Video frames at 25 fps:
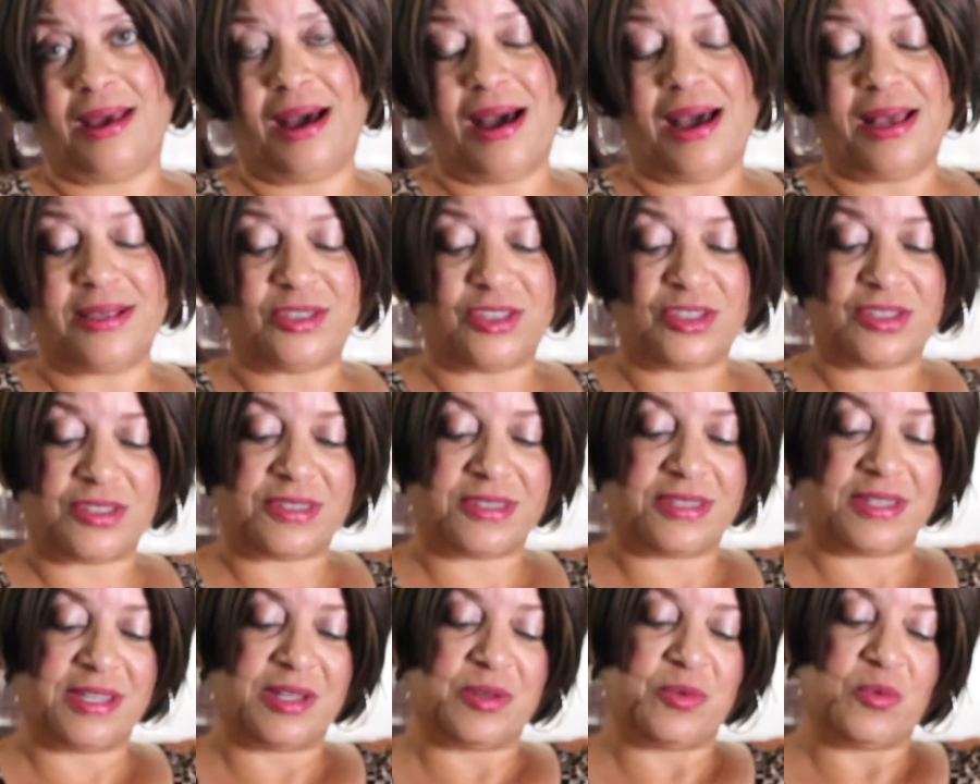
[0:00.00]
I
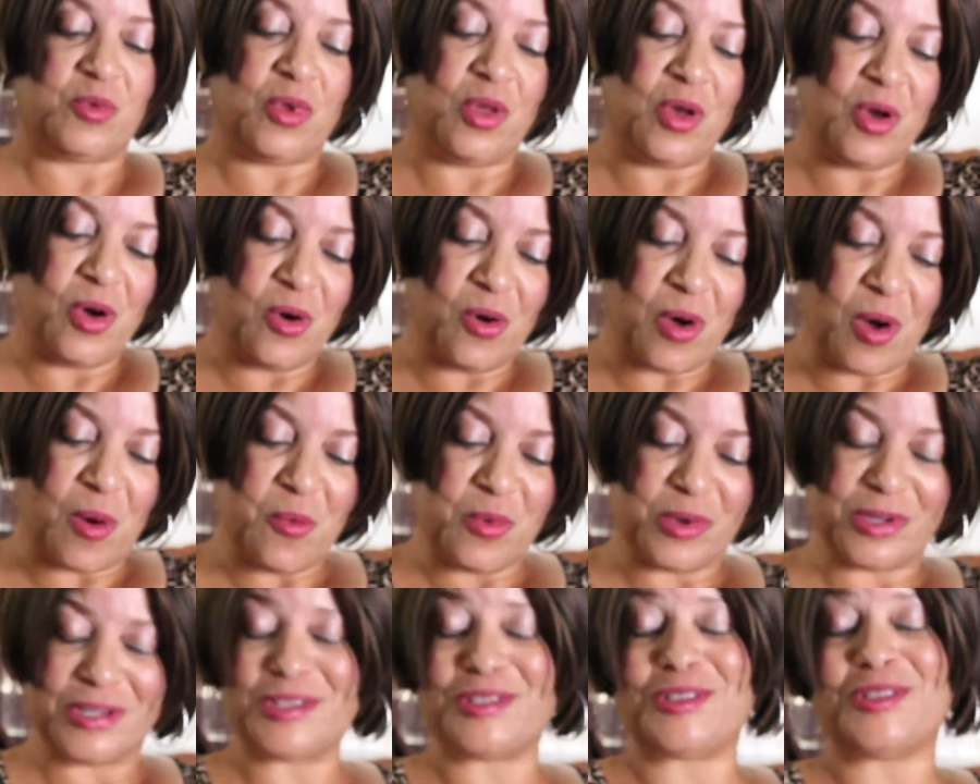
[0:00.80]
just said, no, I
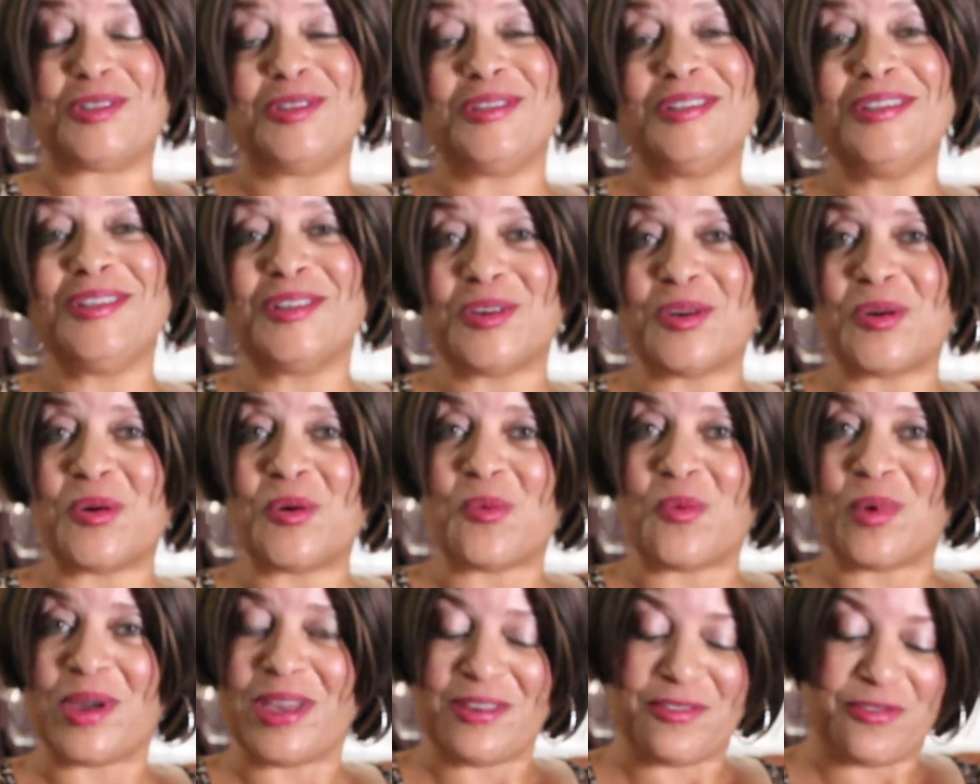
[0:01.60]
want to, you
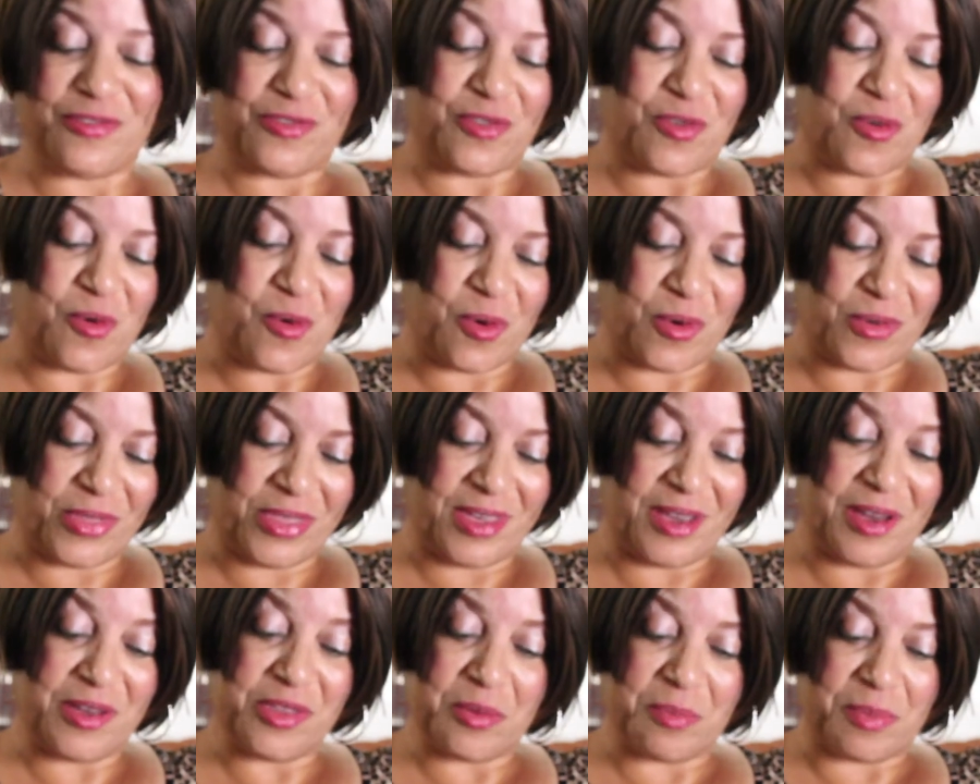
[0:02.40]
know, wait for
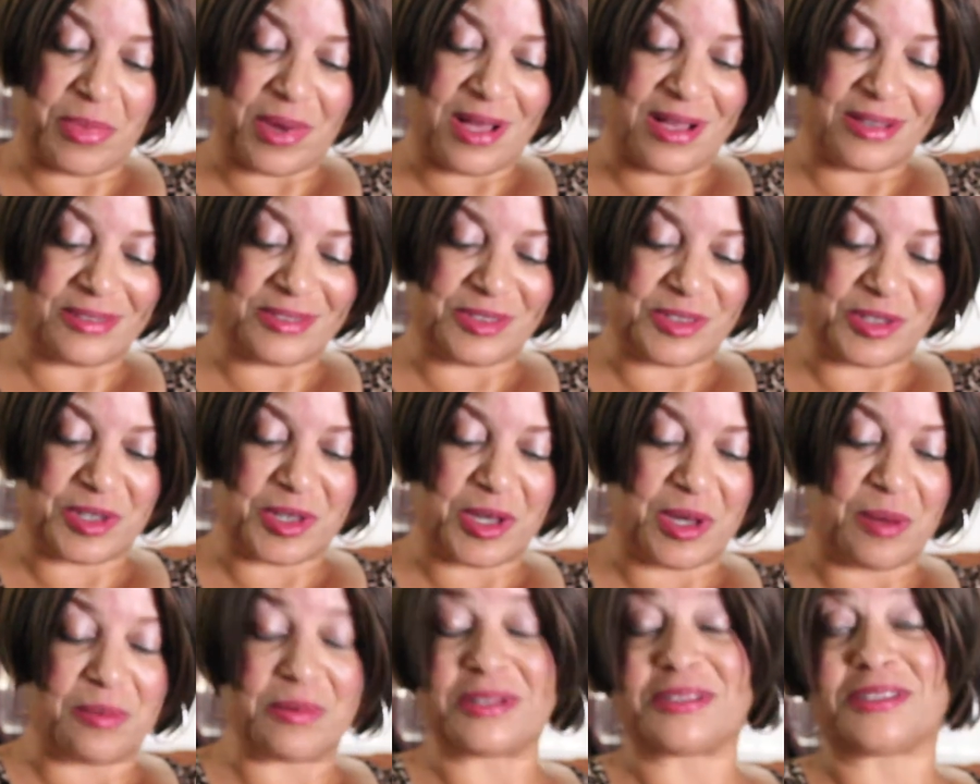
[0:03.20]
the other box to
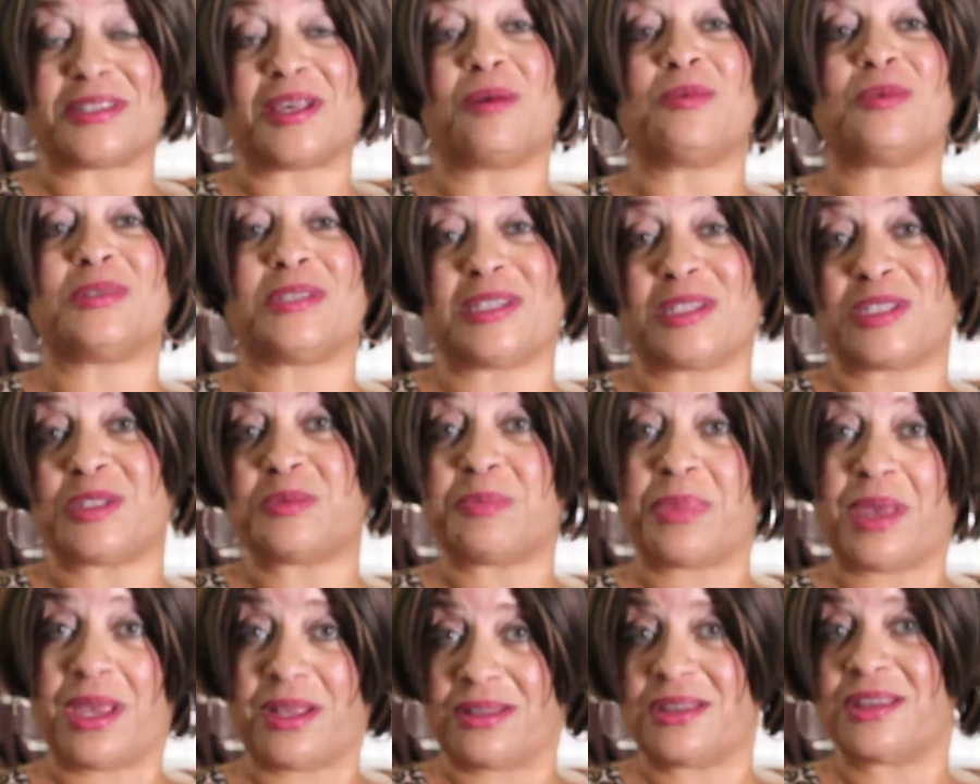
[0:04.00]
come because I was
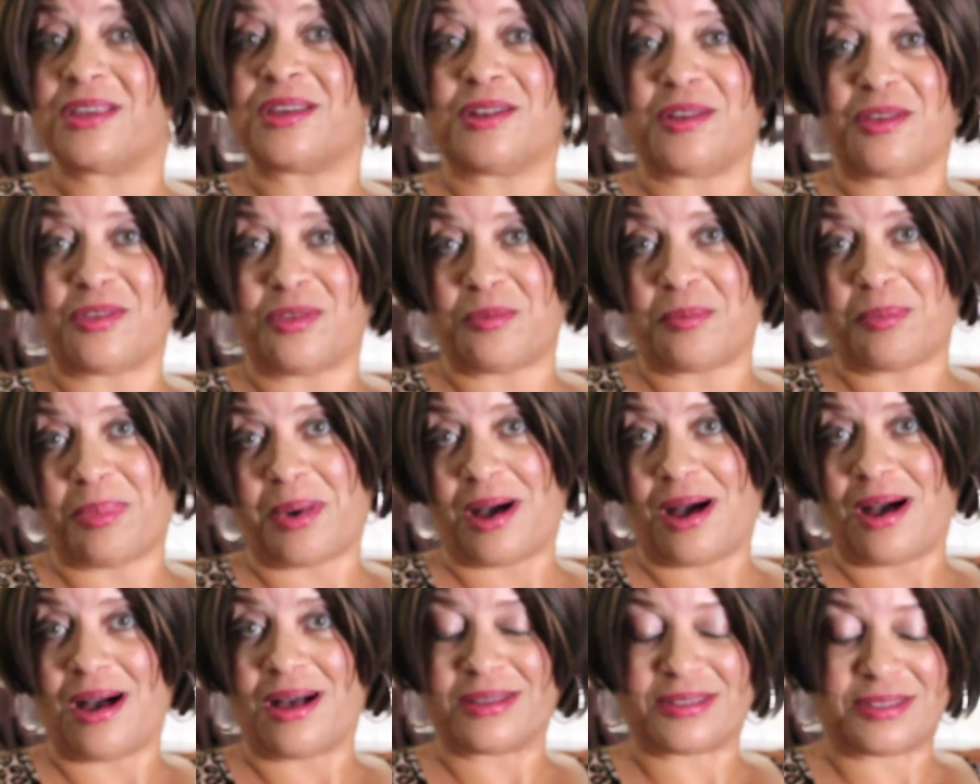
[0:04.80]
expecting another
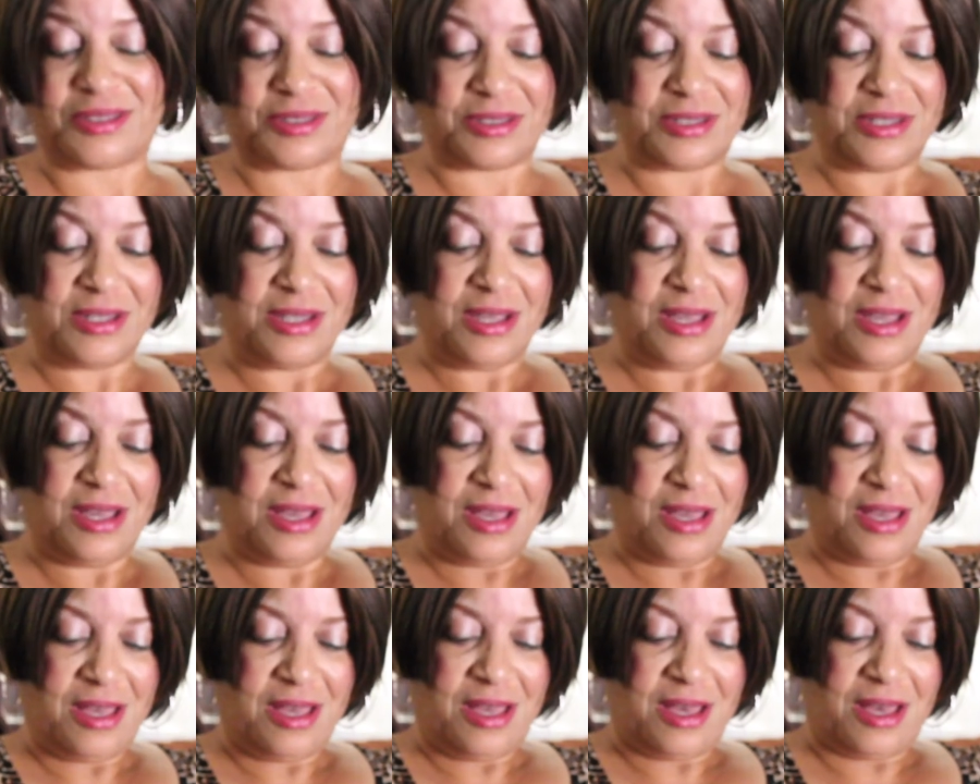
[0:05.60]
box
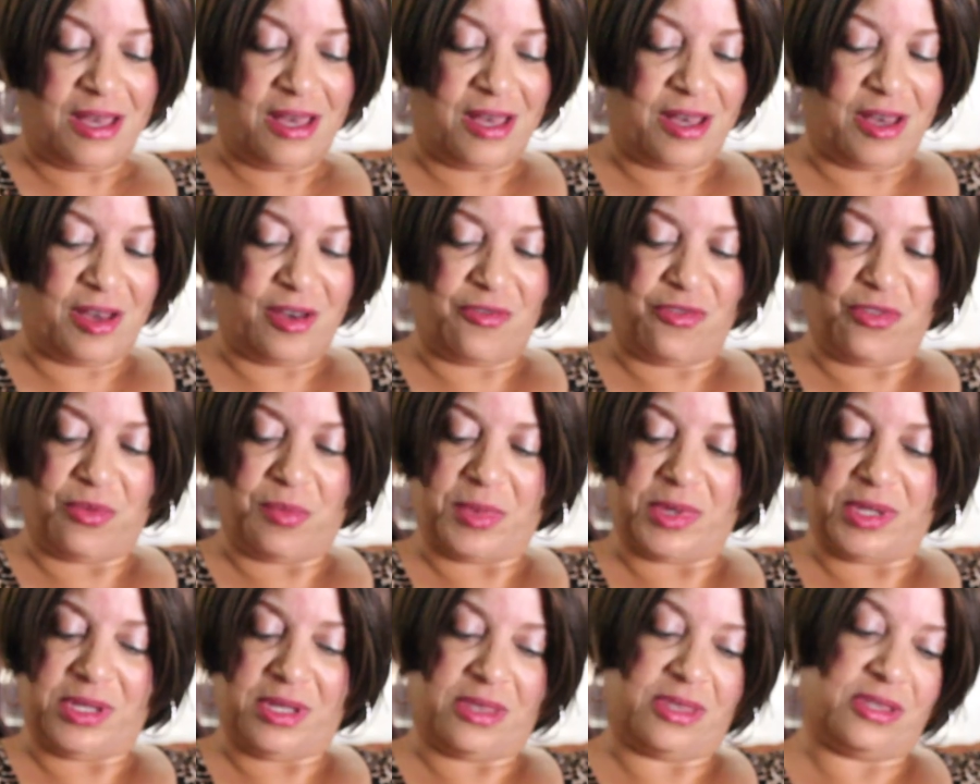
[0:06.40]
uh,
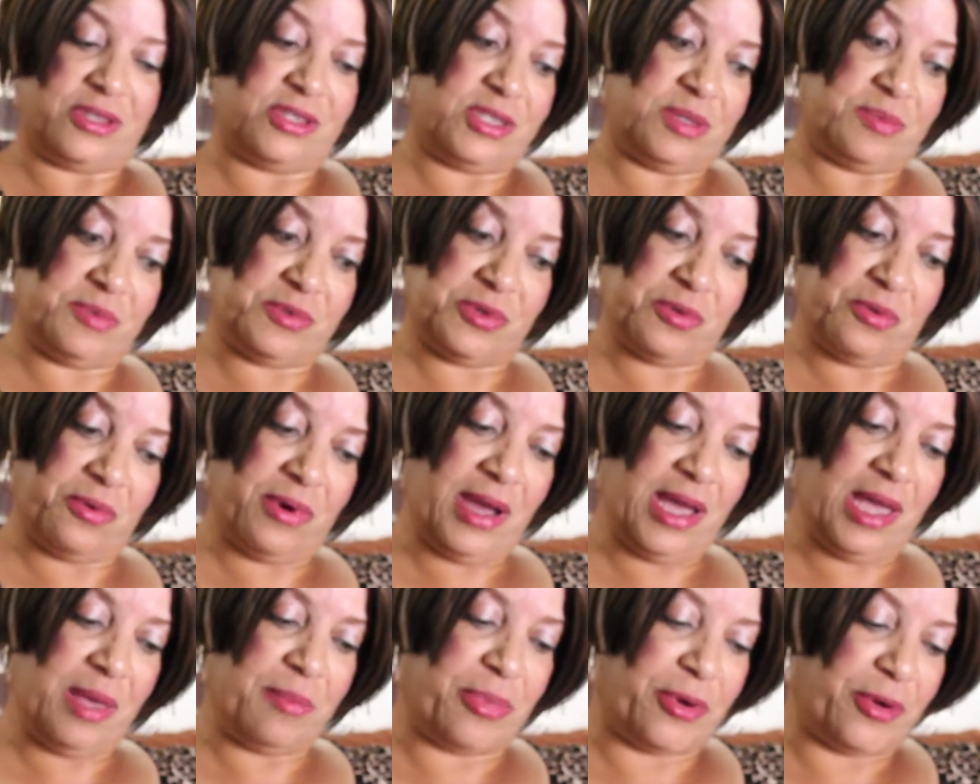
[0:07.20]
from another
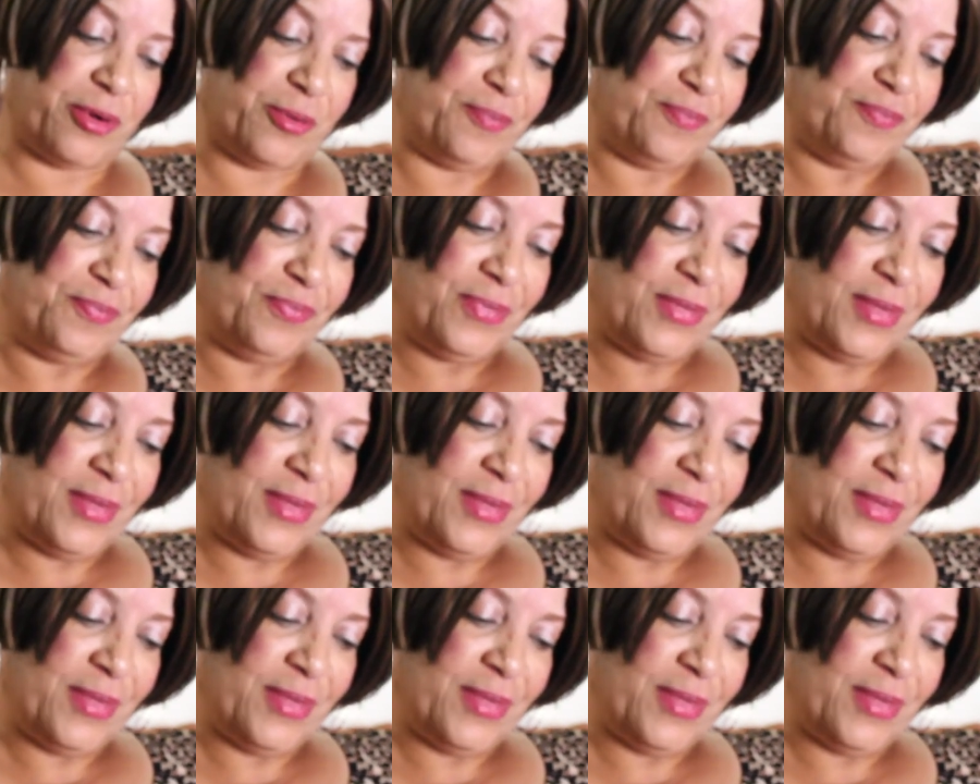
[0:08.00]
subscriber.